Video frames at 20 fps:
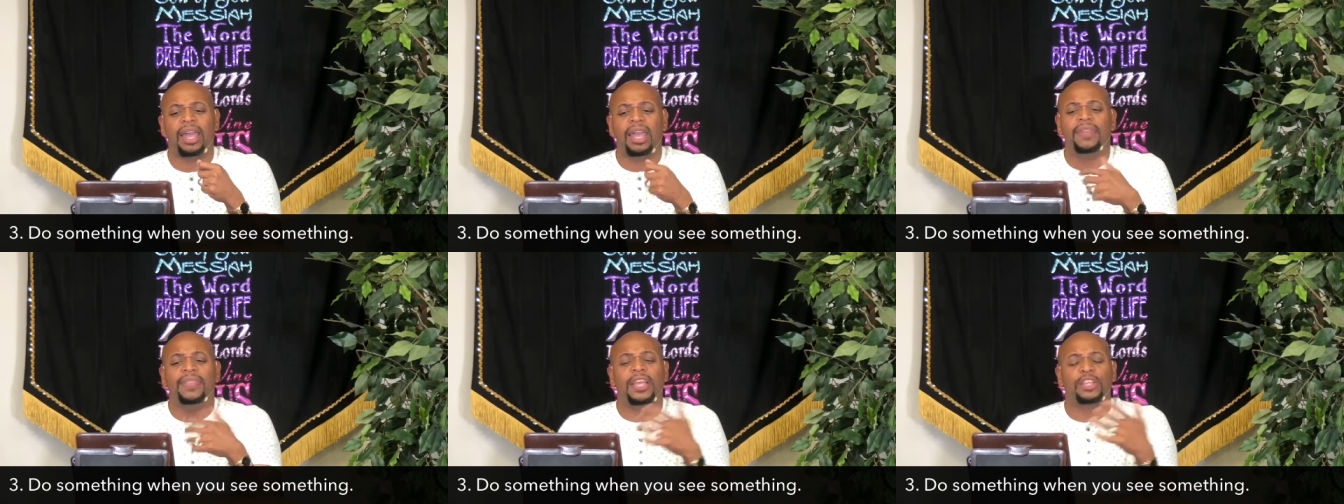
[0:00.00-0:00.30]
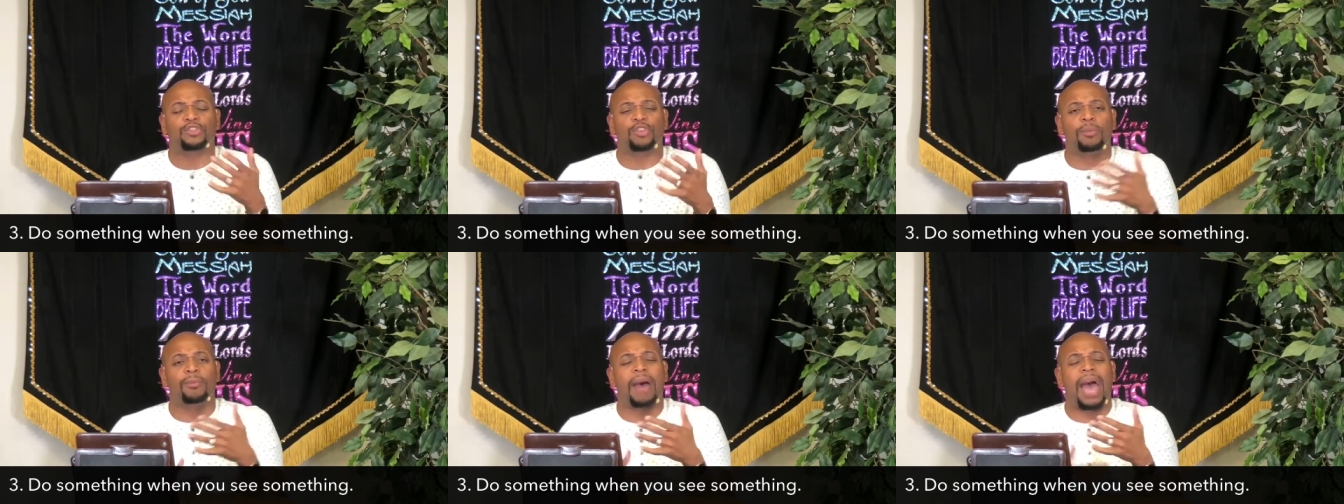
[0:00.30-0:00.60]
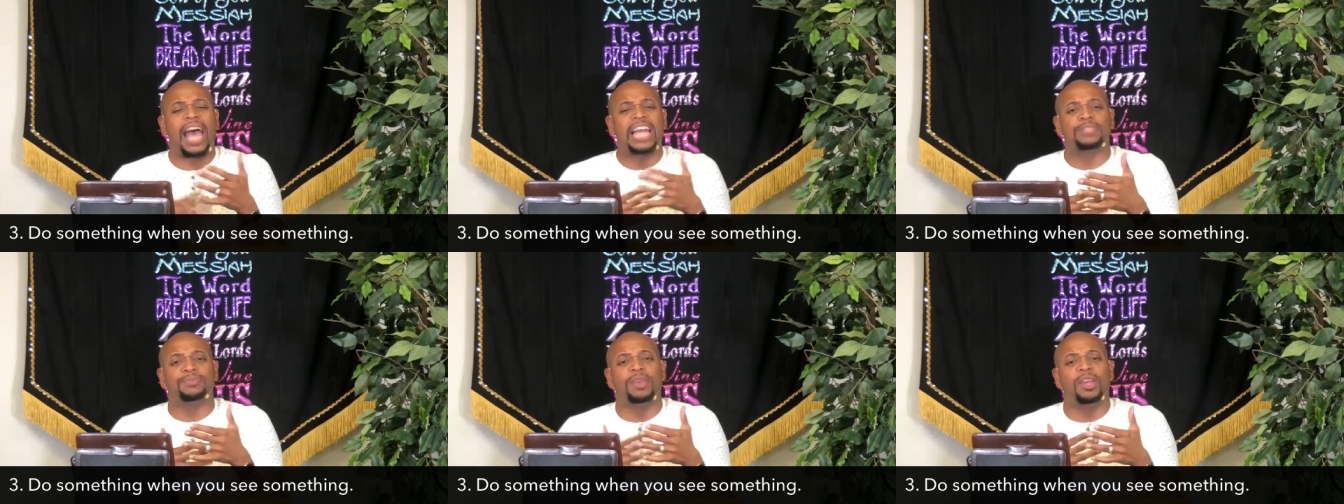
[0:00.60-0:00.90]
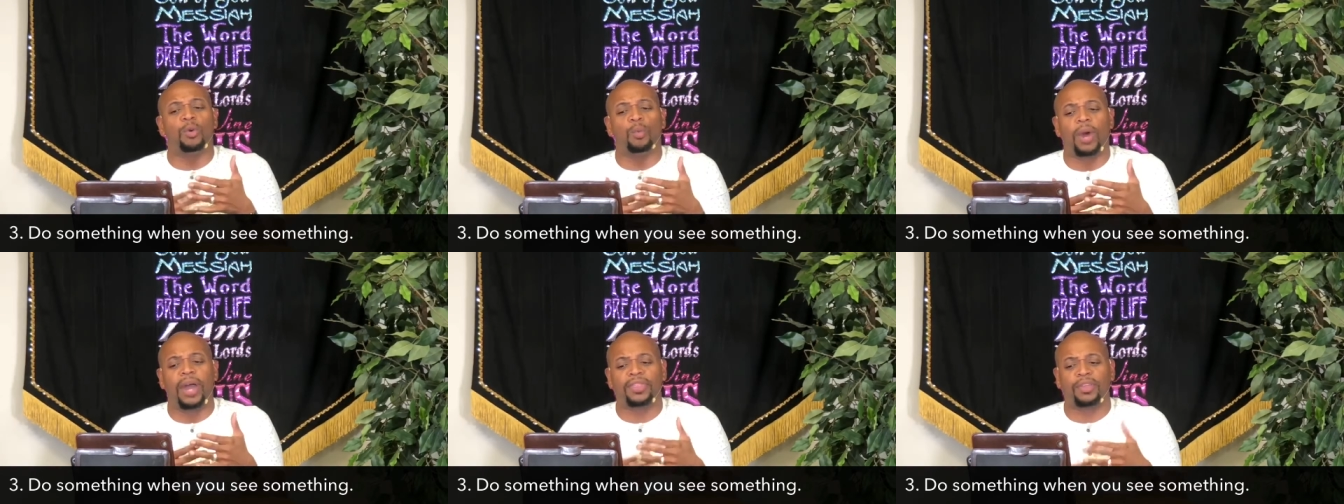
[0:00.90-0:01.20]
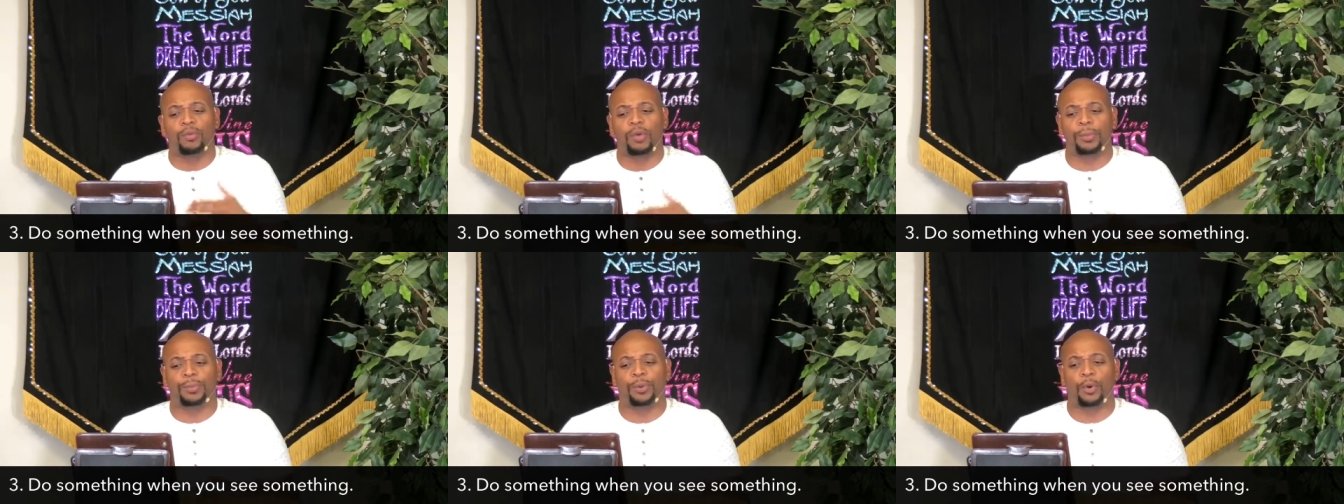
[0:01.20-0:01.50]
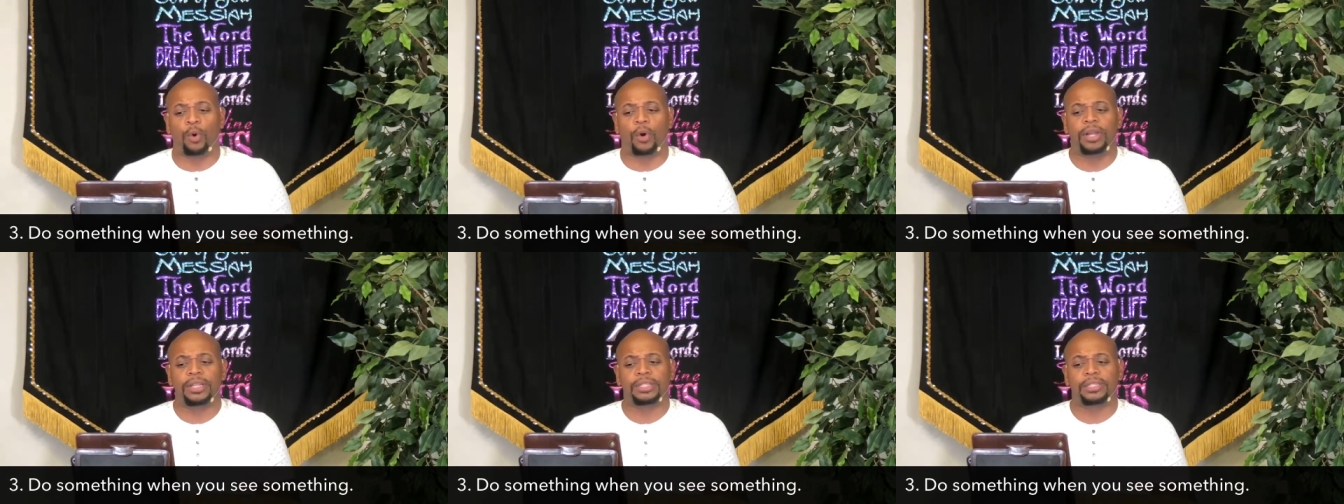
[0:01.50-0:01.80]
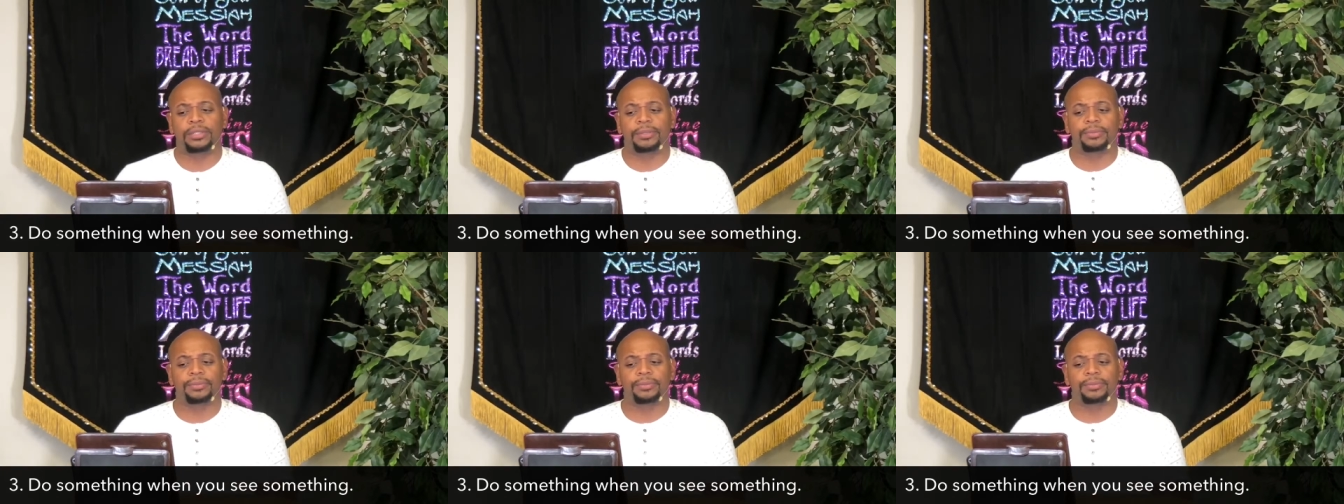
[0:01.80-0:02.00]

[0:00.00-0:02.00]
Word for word: This reminds me of weather reports.